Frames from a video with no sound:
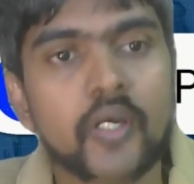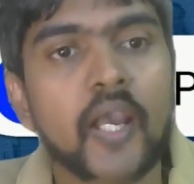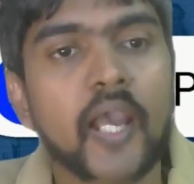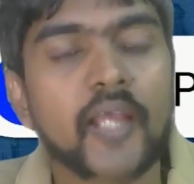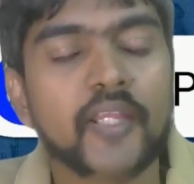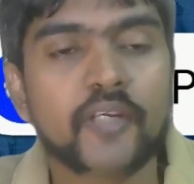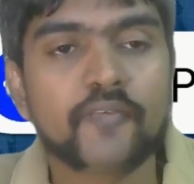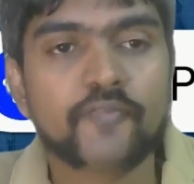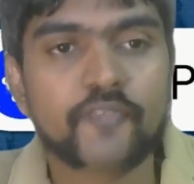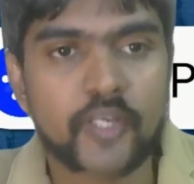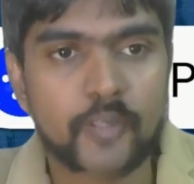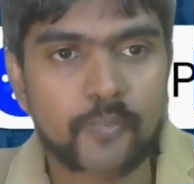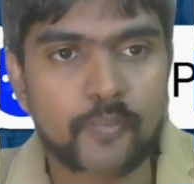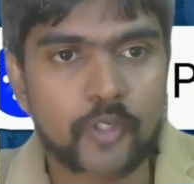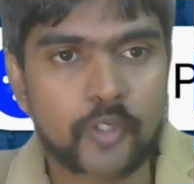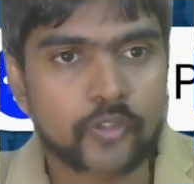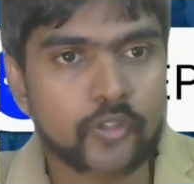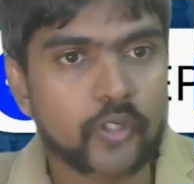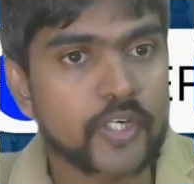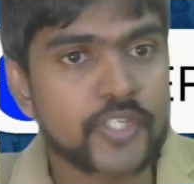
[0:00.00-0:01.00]
and then frame
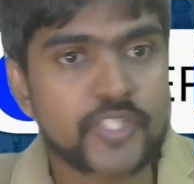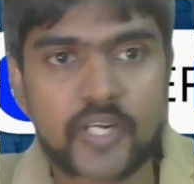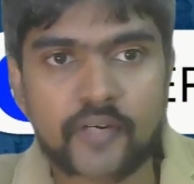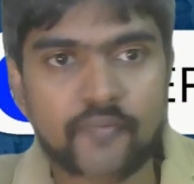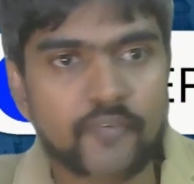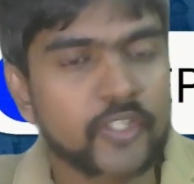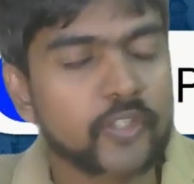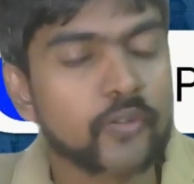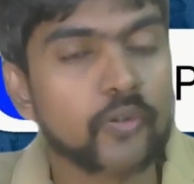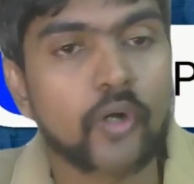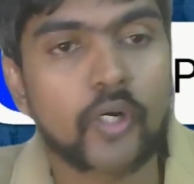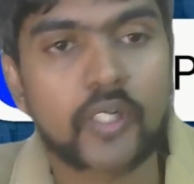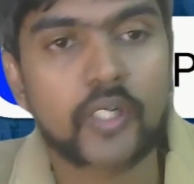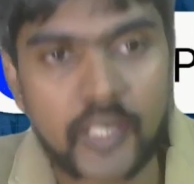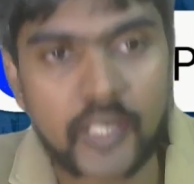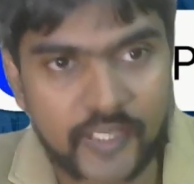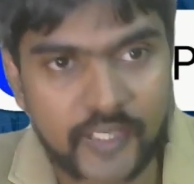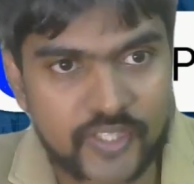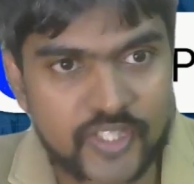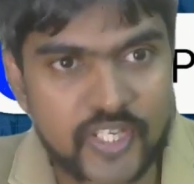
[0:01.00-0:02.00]
your thoughts. And we do not
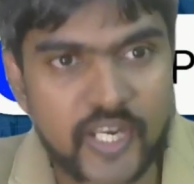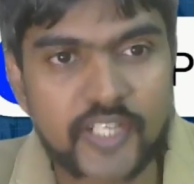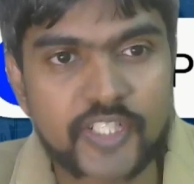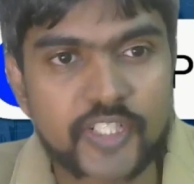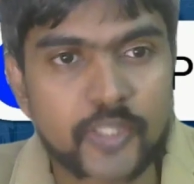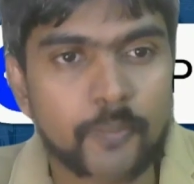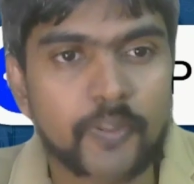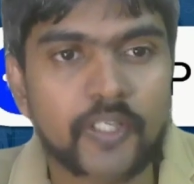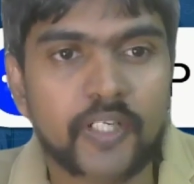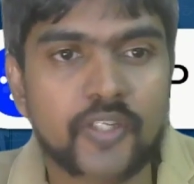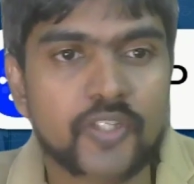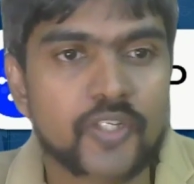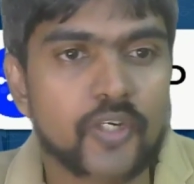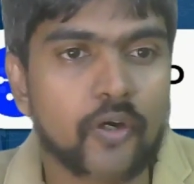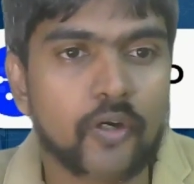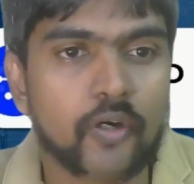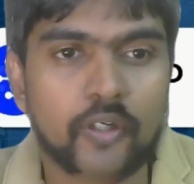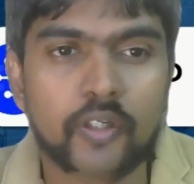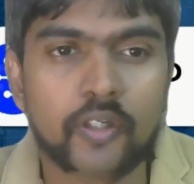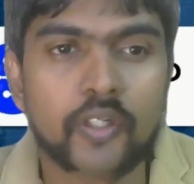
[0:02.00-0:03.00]
like chat GPT
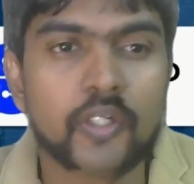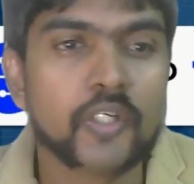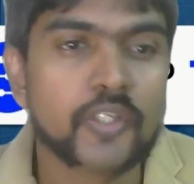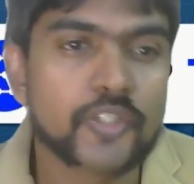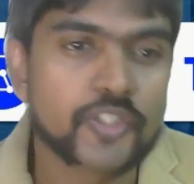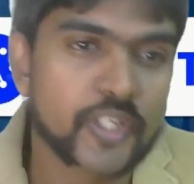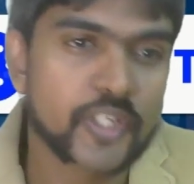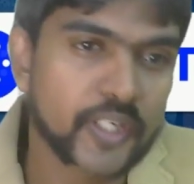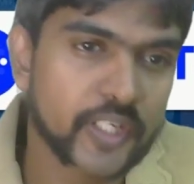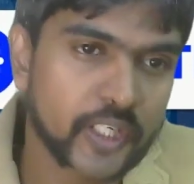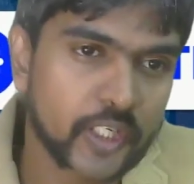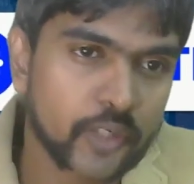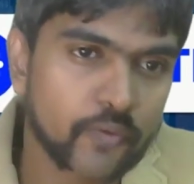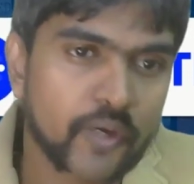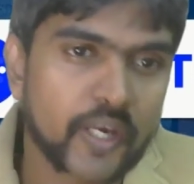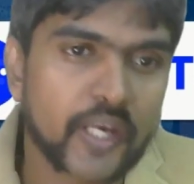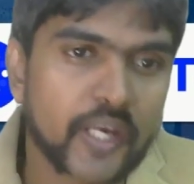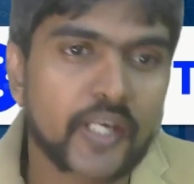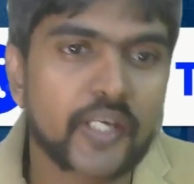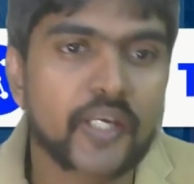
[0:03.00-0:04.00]
or generative
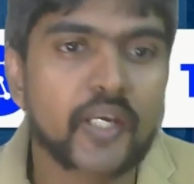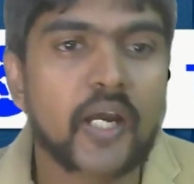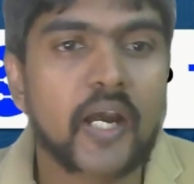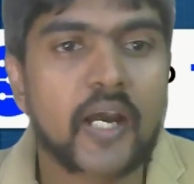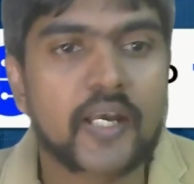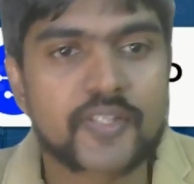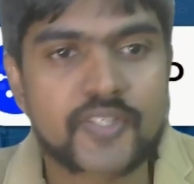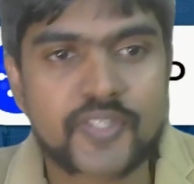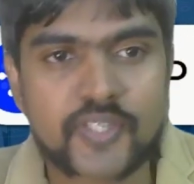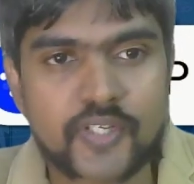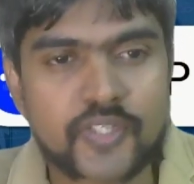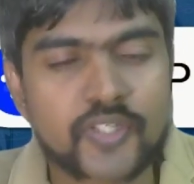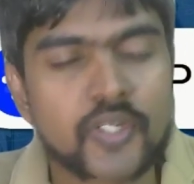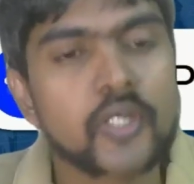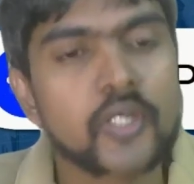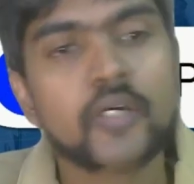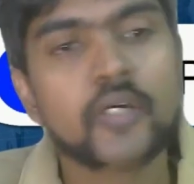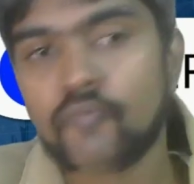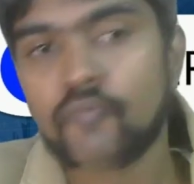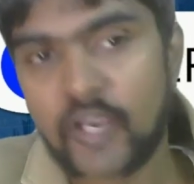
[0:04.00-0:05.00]
AI answers.
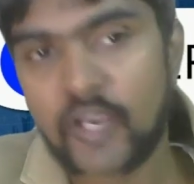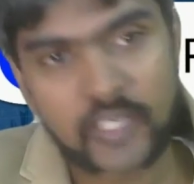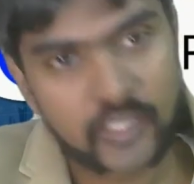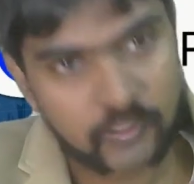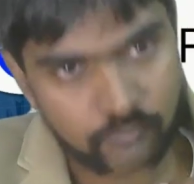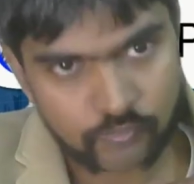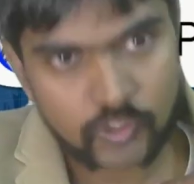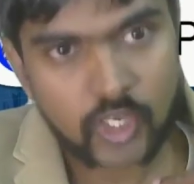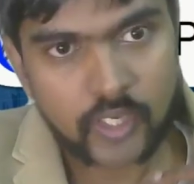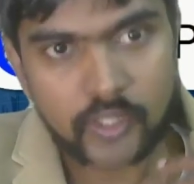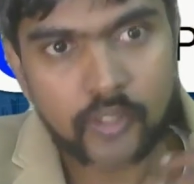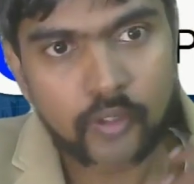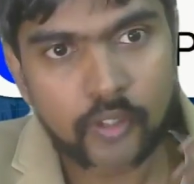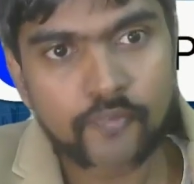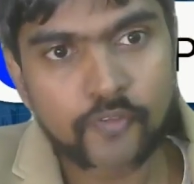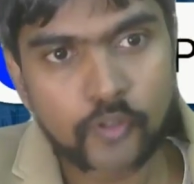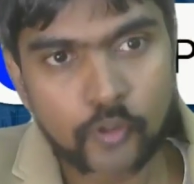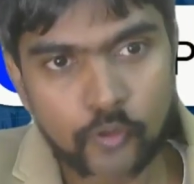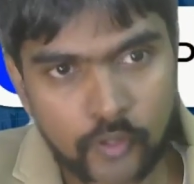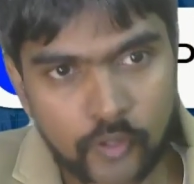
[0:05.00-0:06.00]
While,
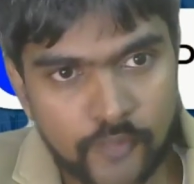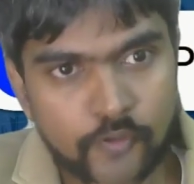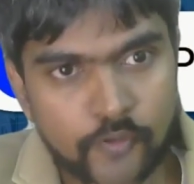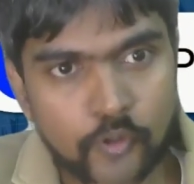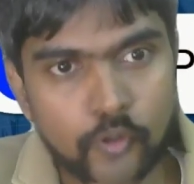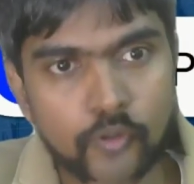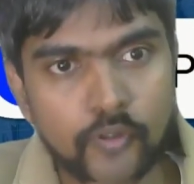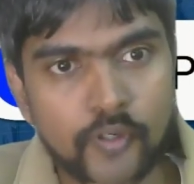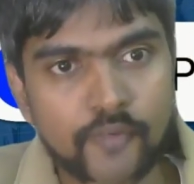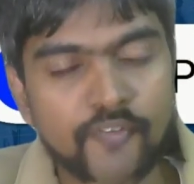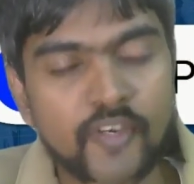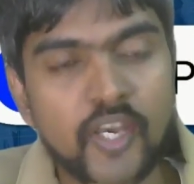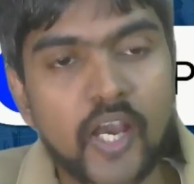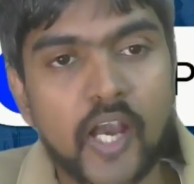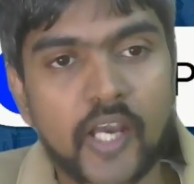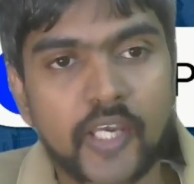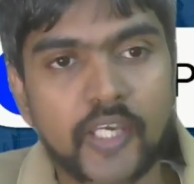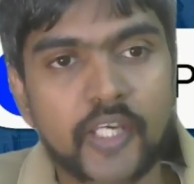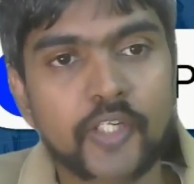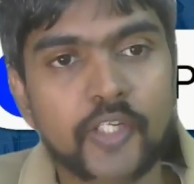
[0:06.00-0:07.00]
if we
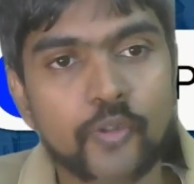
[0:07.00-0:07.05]
hire